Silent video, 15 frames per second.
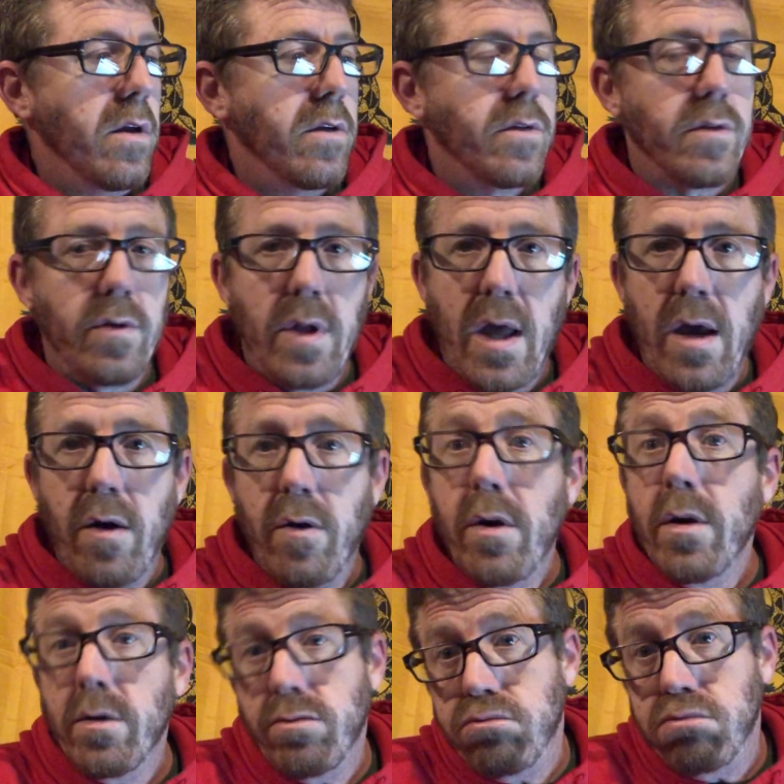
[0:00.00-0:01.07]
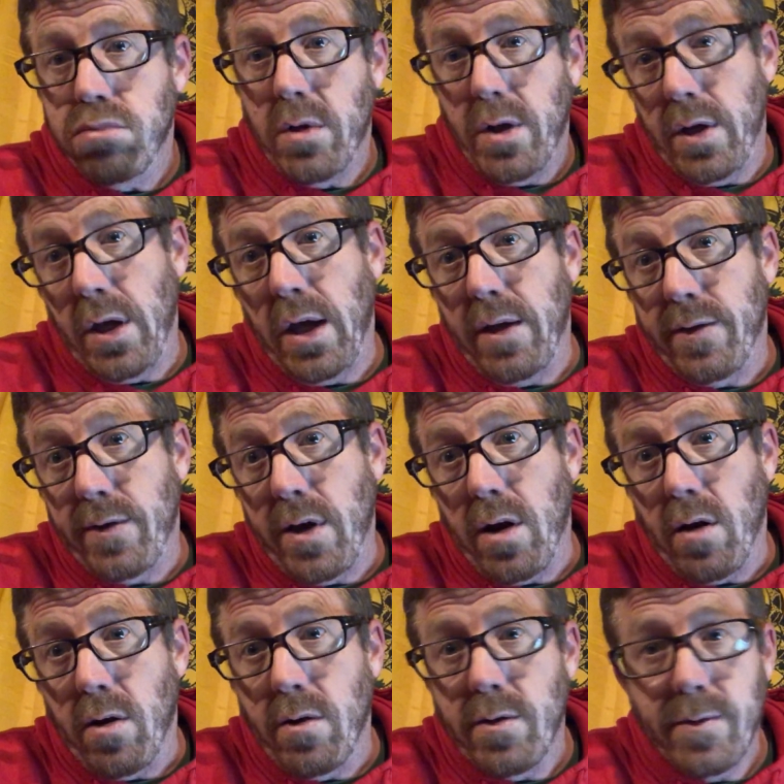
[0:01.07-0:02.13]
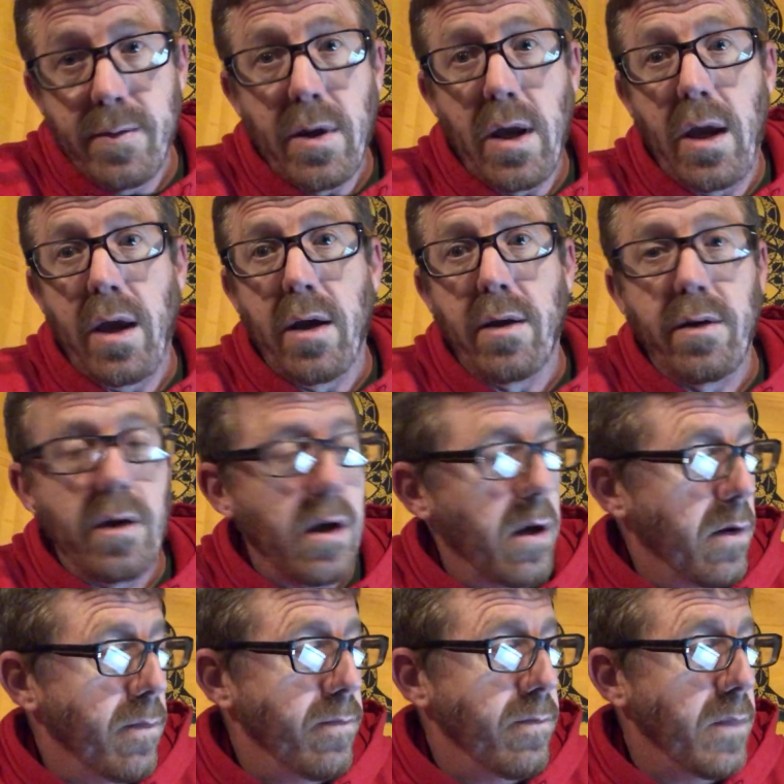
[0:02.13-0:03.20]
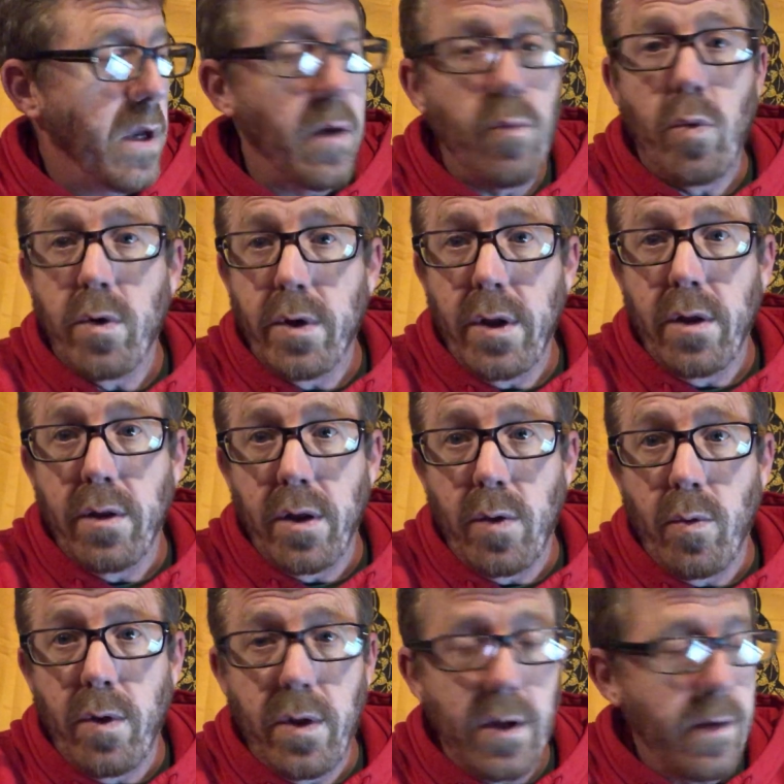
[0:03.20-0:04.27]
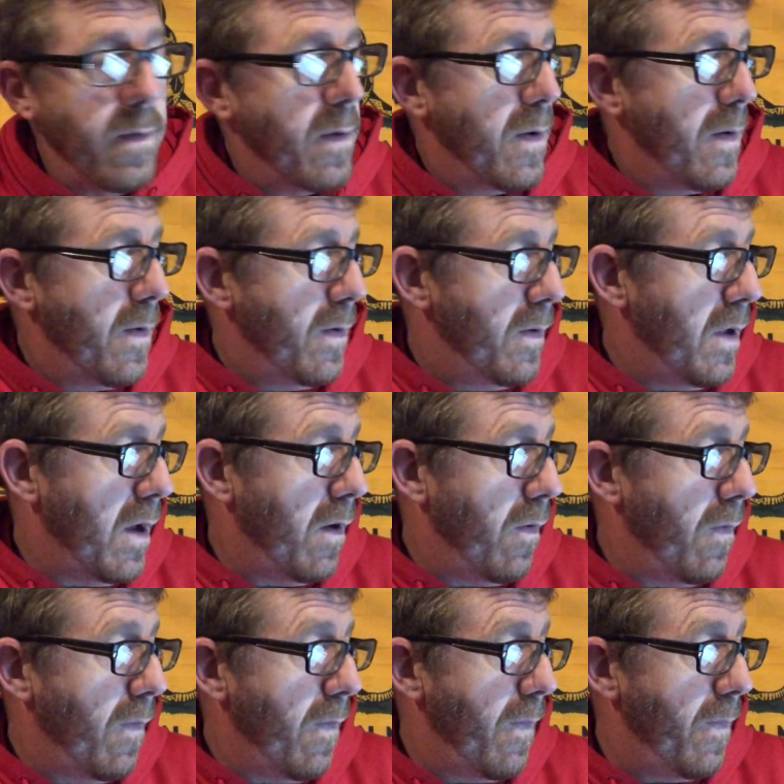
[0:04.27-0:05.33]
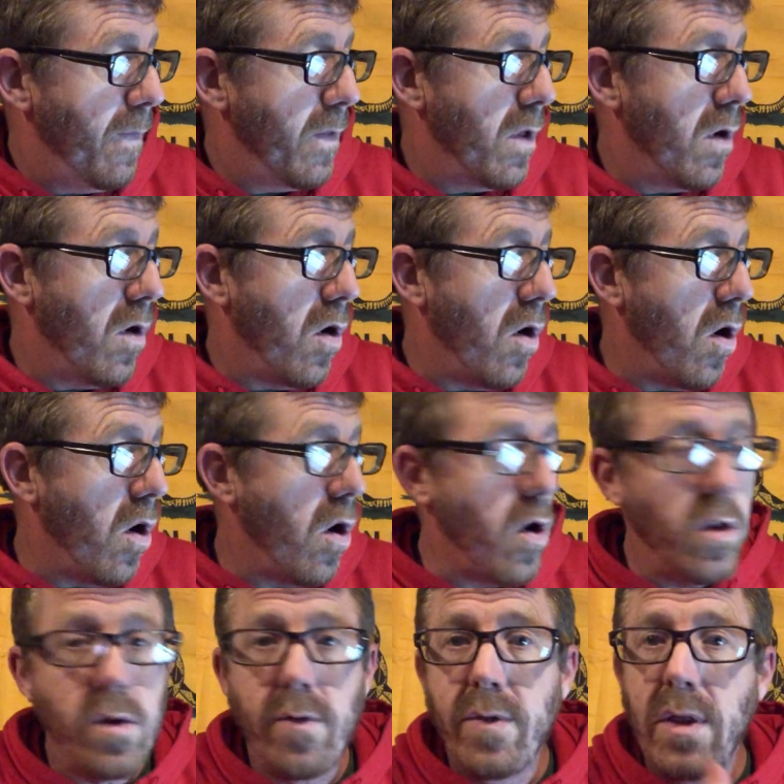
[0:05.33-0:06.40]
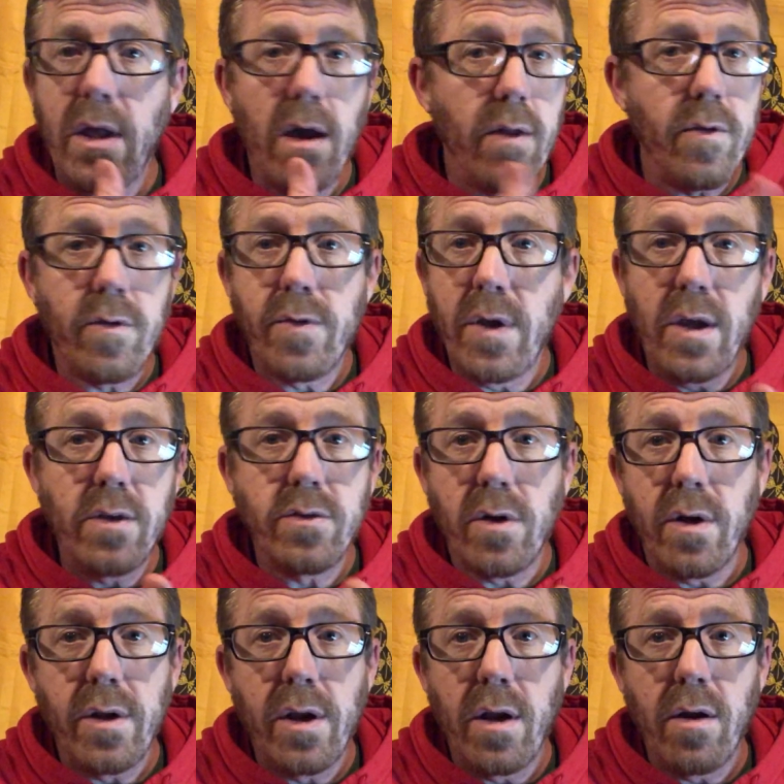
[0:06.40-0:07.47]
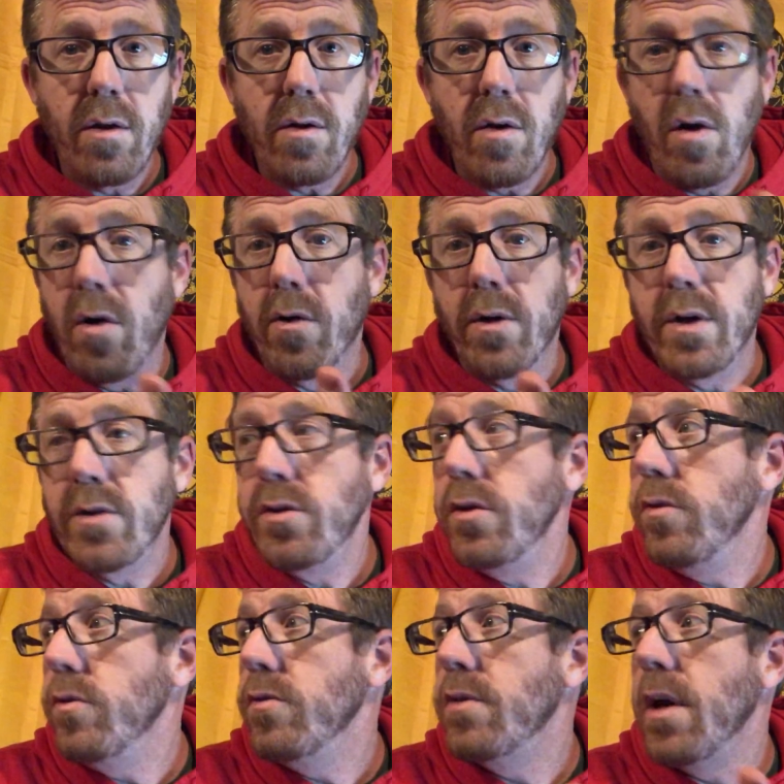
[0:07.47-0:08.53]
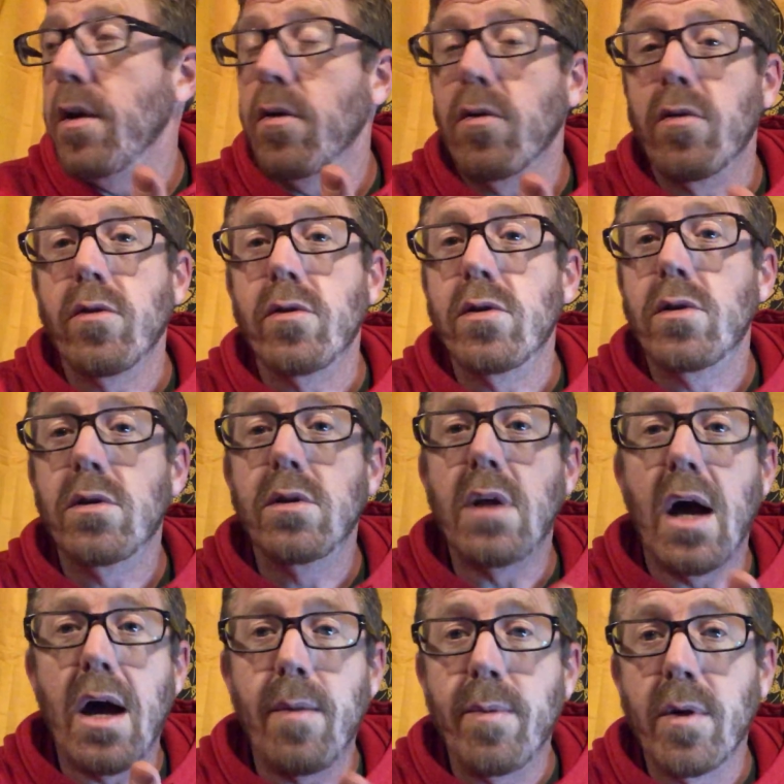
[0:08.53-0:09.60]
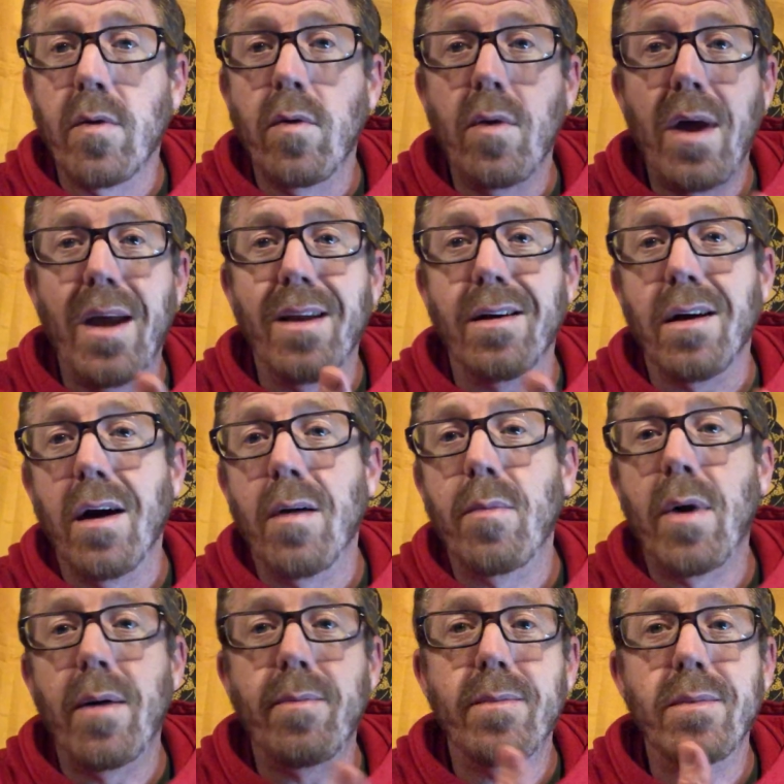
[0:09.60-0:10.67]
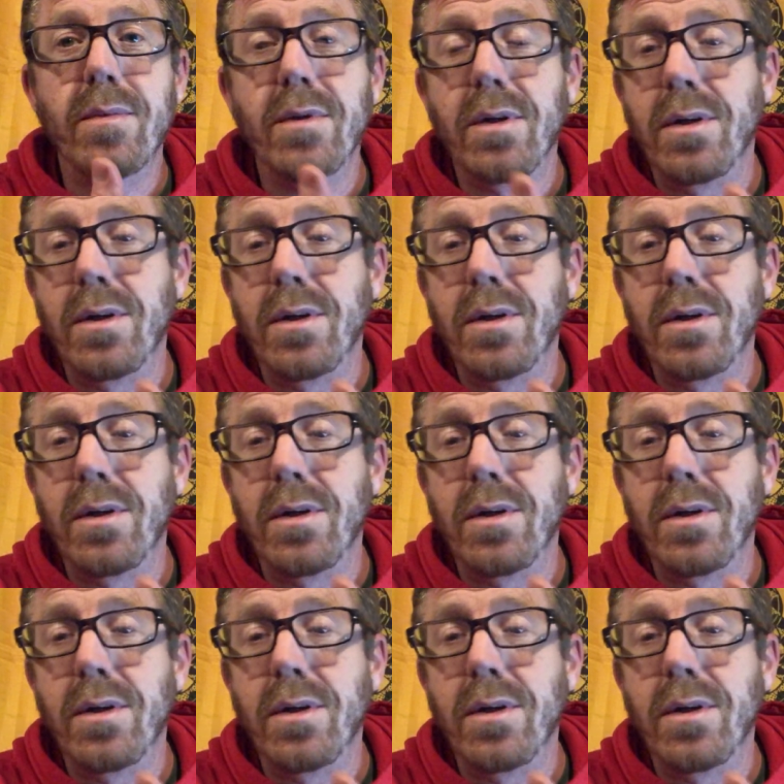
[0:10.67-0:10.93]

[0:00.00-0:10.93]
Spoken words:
So now it's here, and we're dealing with it. Now, all of the other things on here are issues that are topical and come up